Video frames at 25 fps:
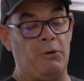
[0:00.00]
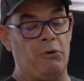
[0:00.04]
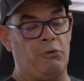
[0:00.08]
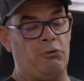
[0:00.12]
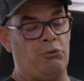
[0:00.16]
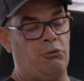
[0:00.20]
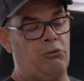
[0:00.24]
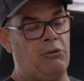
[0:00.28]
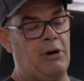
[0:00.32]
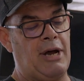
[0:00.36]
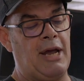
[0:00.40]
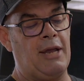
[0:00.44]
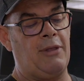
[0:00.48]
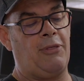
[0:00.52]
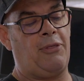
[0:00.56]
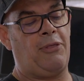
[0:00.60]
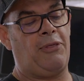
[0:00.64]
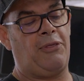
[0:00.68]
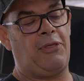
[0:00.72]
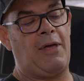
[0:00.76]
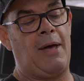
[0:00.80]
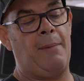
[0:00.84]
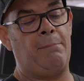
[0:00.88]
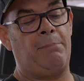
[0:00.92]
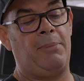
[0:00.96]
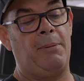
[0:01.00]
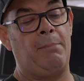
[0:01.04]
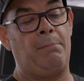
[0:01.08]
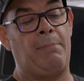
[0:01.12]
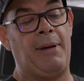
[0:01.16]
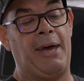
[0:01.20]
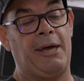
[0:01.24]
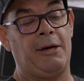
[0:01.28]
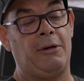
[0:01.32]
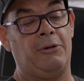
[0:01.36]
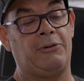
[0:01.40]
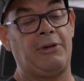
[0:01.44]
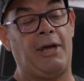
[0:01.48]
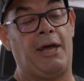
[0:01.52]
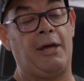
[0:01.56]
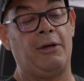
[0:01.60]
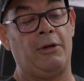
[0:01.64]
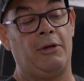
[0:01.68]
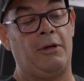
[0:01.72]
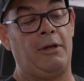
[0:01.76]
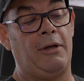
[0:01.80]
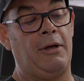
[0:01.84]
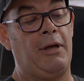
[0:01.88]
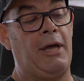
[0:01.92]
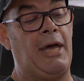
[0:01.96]
Great thump and paddle
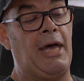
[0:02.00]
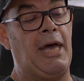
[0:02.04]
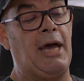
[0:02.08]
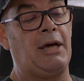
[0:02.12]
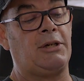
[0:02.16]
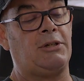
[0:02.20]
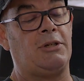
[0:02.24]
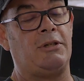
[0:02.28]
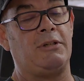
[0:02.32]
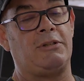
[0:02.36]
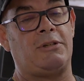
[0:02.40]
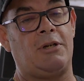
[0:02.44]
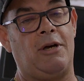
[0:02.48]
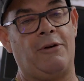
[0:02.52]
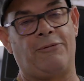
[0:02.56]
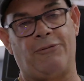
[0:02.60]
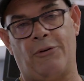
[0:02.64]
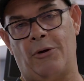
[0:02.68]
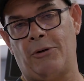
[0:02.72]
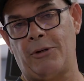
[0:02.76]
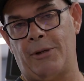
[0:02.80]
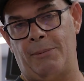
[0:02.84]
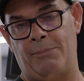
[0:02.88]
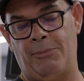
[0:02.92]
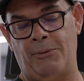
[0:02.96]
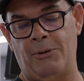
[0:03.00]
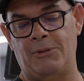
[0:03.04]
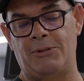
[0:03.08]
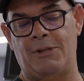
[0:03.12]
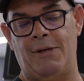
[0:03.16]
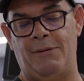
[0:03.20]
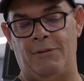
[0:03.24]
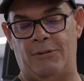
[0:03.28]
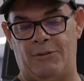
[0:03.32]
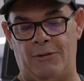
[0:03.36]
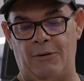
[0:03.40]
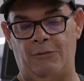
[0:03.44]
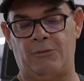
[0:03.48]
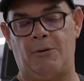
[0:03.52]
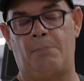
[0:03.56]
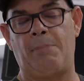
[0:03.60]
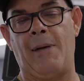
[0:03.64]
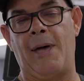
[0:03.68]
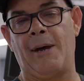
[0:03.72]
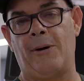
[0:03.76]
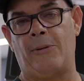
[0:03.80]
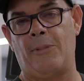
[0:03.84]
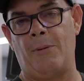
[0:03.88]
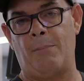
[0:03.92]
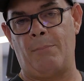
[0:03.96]
tail action. So Froggy boys, give yourselves a
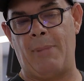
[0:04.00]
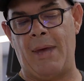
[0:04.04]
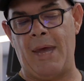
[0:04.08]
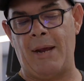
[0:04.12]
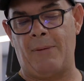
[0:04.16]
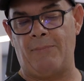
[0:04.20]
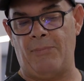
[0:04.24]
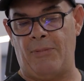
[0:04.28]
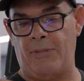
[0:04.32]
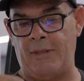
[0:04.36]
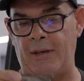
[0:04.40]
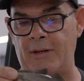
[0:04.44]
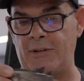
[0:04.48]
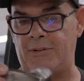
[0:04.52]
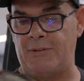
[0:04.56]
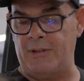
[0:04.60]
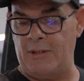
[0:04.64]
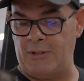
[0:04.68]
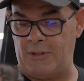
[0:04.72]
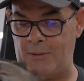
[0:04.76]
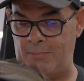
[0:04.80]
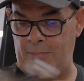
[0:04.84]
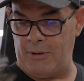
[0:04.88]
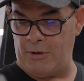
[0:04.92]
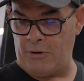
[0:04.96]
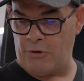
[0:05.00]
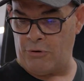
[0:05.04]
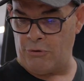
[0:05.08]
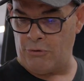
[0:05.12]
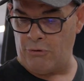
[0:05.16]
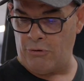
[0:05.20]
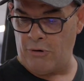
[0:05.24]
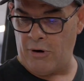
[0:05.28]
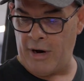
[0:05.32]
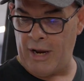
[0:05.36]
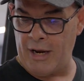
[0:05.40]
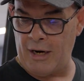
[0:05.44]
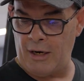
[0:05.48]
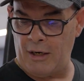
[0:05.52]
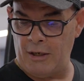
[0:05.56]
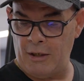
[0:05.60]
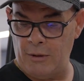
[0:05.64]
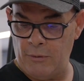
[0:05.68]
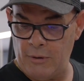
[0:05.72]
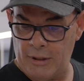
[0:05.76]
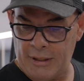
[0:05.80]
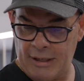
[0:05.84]
pat on the back. These things have been a great lure.